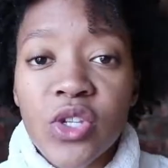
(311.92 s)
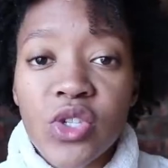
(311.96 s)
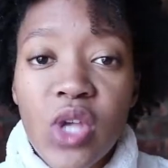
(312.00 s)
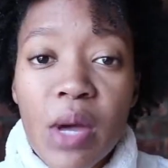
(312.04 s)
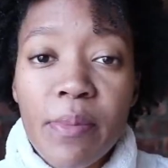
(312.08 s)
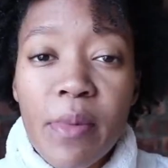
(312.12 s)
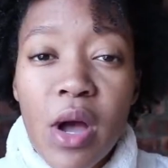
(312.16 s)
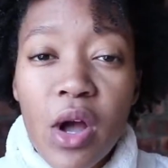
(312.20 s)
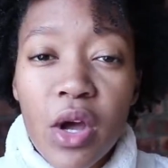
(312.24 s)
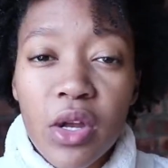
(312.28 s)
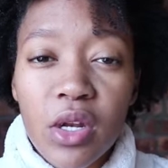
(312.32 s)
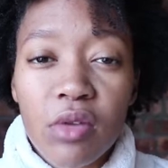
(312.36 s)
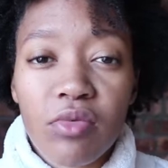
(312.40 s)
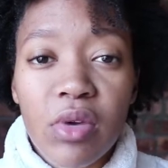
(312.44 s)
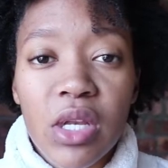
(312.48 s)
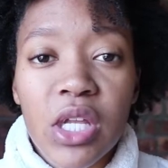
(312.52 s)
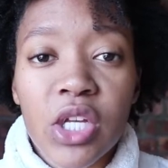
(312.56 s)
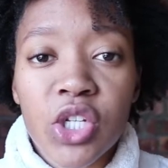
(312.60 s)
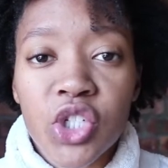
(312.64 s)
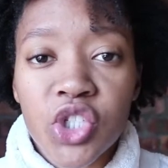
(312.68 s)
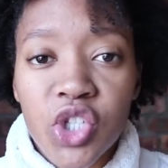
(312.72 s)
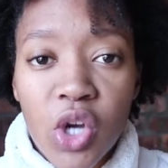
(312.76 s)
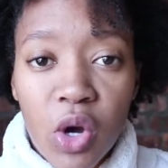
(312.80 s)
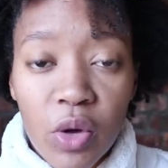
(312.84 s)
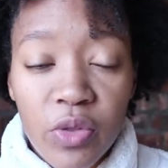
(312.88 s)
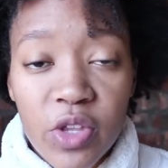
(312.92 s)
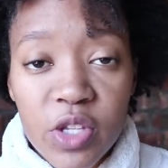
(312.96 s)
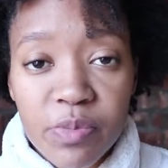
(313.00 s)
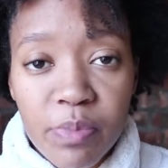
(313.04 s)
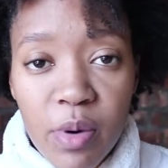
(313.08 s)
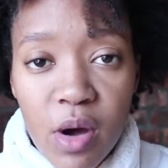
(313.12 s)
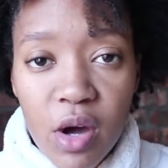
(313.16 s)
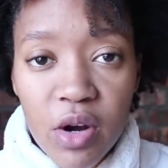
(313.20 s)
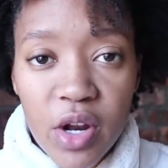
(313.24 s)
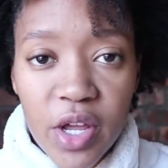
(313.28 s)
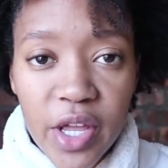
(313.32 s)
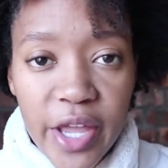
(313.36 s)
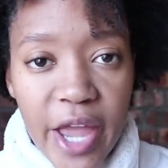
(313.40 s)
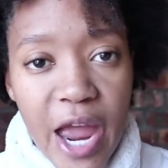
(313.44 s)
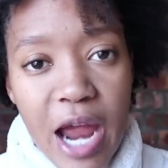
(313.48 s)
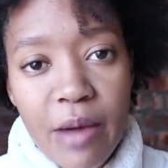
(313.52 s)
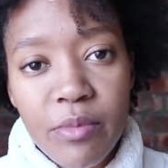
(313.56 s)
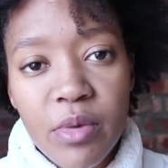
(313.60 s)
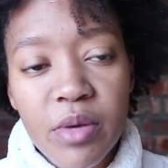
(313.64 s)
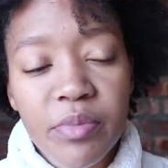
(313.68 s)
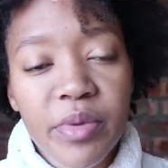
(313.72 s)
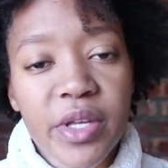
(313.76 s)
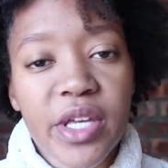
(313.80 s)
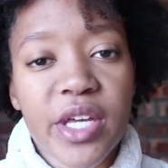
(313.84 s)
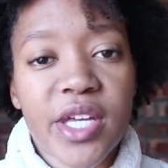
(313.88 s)
I'm not going to really show this part on
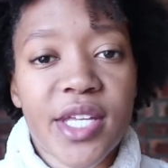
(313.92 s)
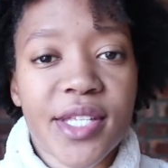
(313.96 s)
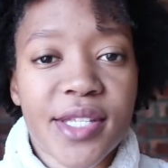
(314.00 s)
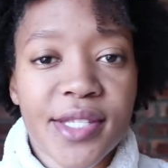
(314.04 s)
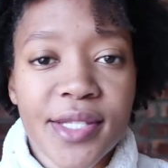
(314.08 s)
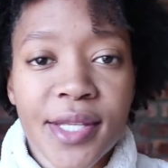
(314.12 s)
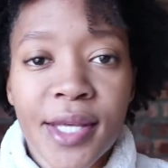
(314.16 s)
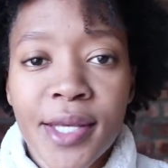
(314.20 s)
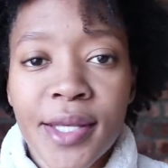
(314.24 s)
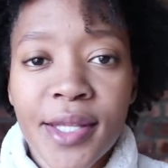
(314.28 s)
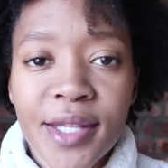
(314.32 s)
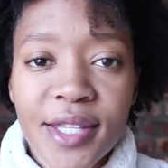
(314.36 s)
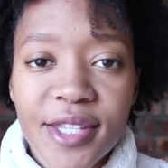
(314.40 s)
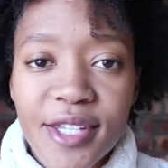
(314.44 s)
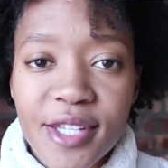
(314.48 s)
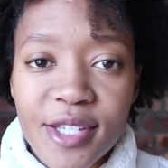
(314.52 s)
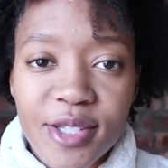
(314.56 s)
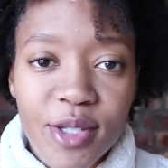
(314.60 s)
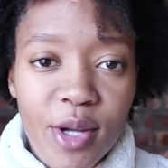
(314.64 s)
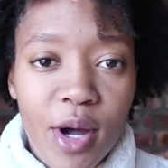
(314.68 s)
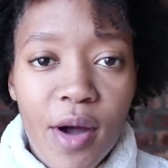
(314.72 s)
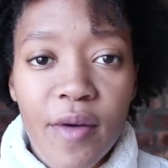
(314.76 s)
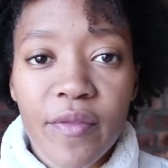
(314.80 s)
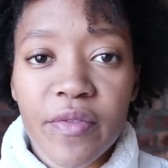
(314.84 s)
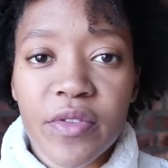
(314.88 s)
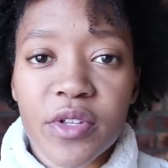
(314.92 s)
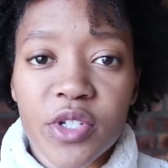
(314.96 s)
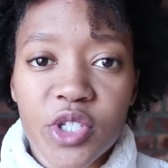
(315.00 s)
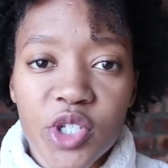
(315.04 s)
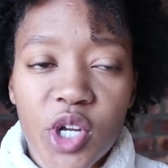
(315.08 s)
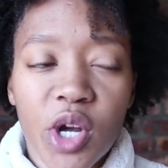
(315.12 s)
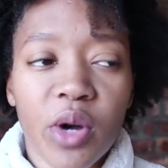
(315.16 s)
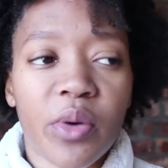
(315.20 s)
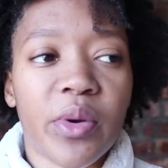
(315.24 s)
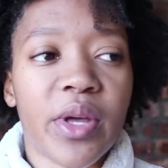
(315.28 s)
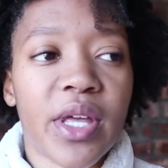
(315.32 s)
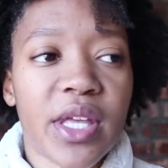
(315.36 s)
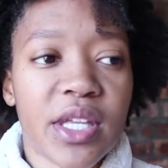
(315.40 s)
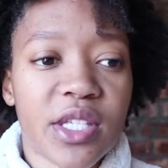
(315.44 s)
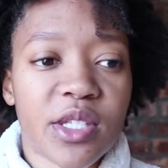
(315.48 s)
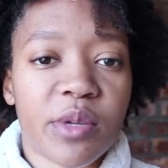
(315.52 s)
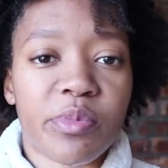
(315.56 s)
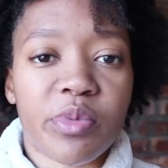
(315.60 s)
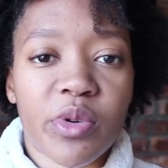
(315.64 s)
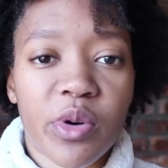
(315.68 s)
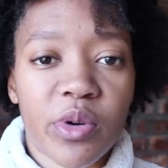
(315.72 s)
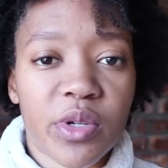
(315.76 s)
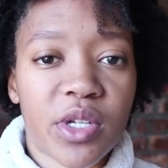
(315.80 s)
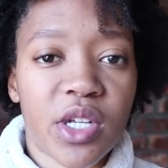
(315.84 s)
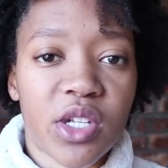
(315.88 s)
camera because the star of the show is the
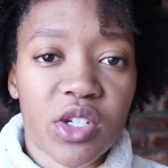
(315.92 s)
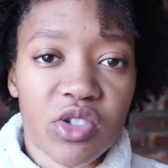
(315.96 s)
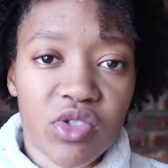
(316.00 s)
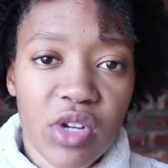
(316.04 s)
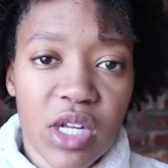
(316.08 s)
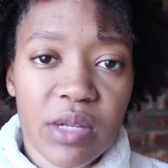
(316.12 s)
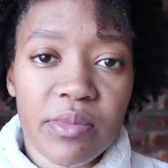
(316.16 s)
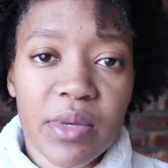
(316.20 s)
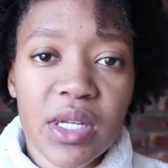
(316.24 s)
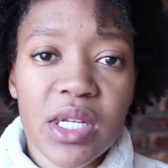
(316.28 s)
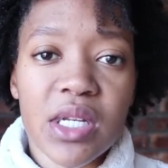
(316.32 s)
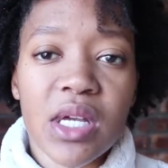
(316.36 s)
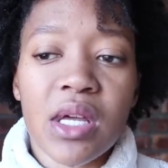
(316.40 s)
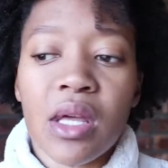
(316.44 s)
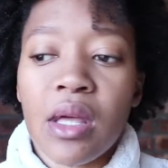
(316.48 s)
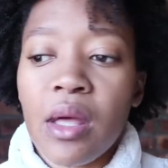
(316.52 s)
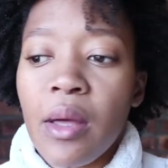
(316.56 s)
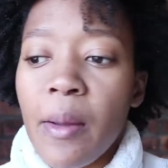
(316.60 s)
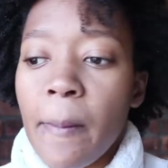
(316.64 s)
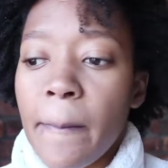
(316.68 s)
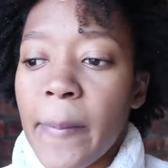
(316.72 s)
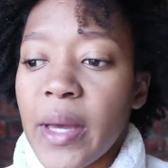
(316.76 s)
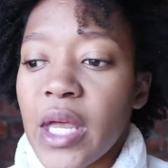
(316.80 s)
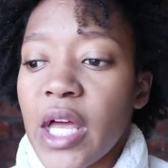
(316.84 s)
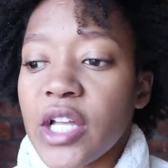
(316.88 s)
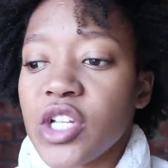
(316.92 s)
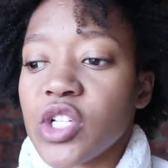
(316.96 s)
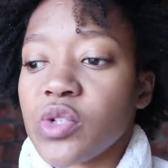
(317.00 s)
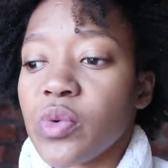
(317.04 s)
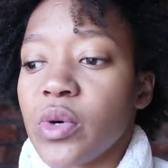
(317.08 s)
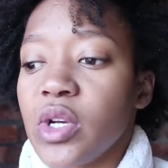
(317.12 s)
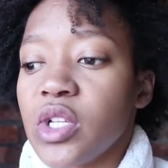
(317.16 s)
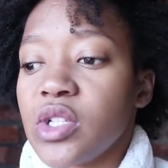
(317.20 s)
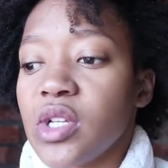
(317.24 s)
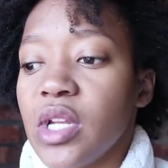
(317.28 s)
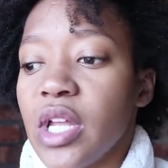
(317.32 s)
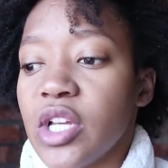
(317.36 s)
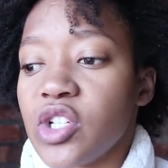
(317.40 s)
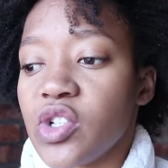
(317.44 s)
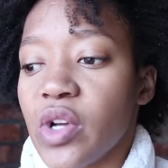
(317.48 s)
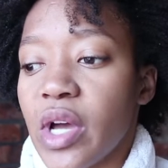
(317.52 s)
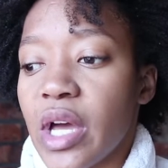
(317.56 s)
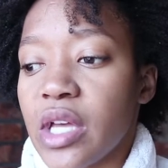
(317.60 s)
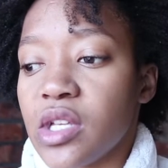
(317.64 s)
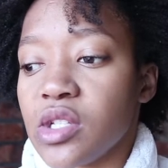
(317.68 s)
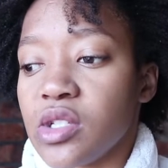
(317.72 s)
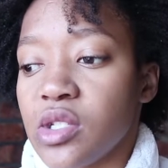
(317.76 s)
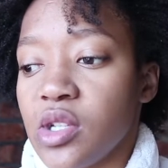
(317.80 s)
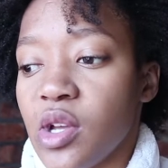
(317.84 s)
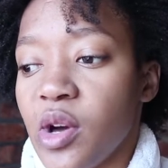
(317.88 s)
protein treatment, but I just wanted to let you
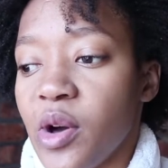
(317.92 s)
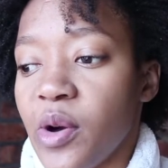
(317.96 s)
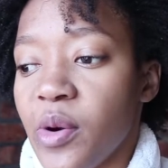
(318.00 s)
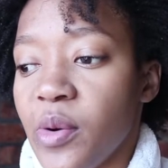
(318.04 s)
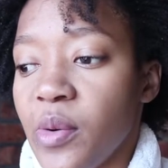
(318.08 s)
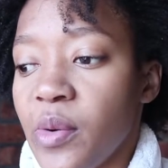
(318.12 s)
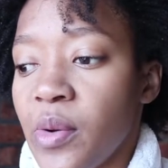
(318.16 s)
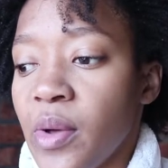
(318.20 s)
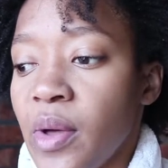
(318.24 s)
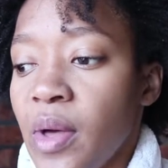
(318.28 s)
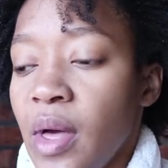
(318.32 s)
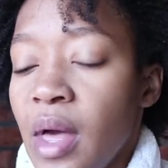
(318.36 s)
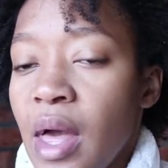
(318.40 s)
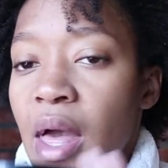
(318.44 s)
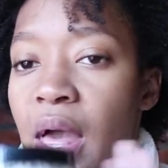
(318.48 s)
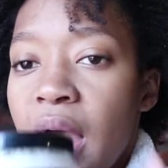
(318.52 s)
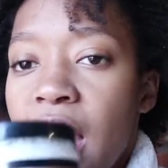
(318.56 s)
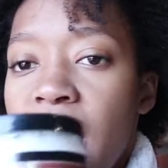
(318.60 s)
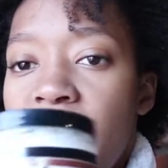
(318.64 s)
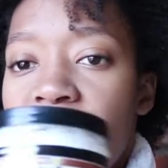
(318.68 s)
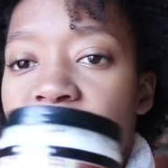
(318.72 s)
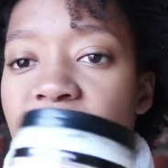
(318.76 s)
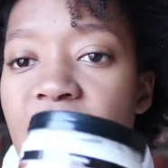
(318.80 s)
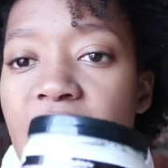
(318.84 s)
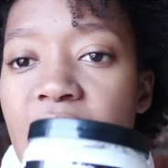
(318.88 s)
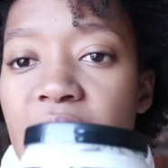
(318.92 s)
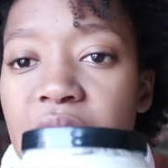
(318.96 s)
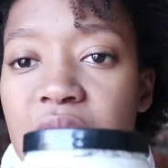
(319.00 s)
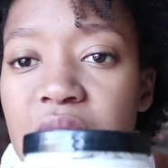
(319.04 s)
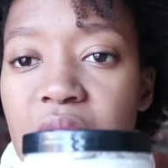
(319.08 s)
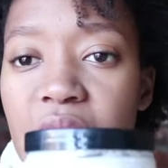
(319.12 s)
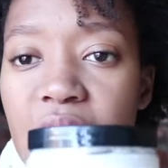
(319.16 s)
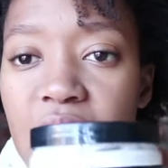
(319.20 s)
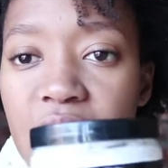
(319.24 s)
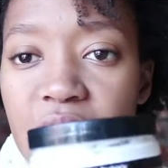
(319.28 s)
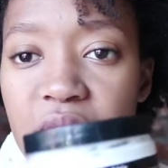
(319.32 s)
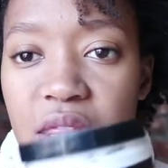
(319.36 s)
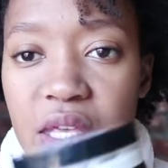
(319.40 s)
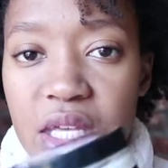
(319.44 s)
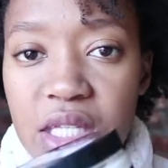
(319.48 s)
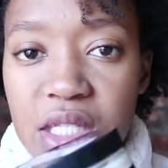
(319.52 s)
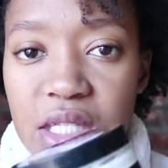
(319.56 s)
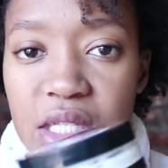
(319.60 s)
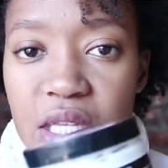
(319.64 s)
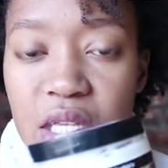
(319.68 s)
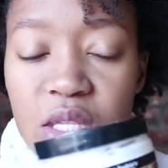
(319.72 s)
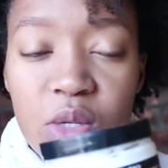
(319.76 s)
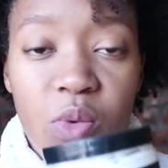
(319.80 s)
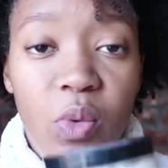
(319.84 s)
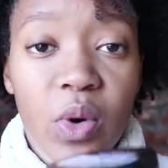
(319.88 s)
guys know that
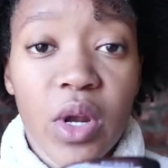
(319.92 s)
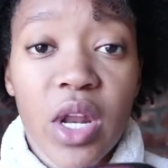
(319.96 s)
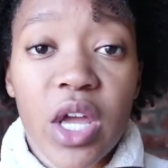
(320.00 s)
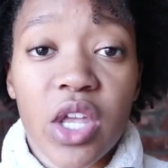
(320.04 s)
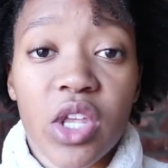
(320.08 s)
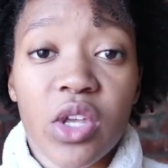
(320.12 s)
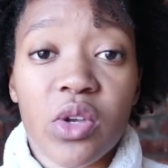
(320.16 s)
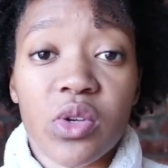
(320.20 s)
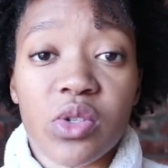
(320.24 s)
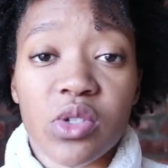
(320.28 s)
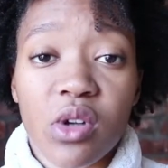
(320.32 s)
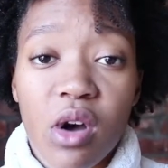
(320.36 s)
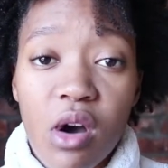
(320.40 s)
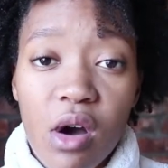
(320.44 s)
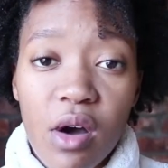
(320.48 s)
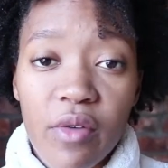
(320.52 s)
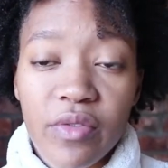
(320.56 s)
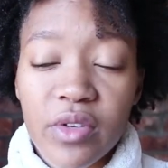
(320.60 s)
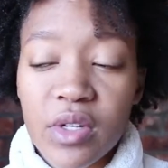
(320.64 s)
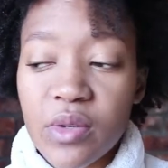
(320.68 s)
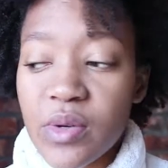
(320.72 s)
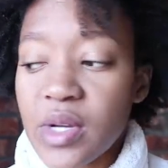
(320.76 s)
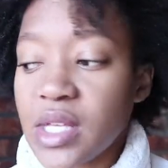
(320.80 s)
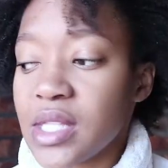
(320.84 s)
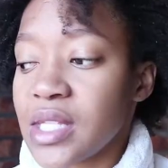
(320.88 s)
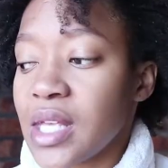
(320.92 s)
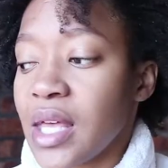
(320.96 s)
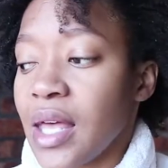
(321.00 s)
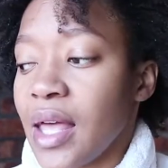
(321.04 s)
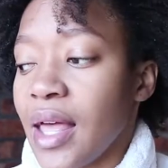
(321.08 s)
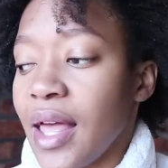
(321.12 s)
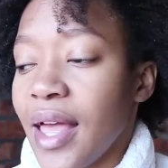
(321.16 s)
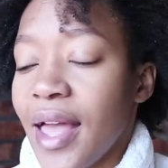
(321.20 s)
this is what I use afterwards.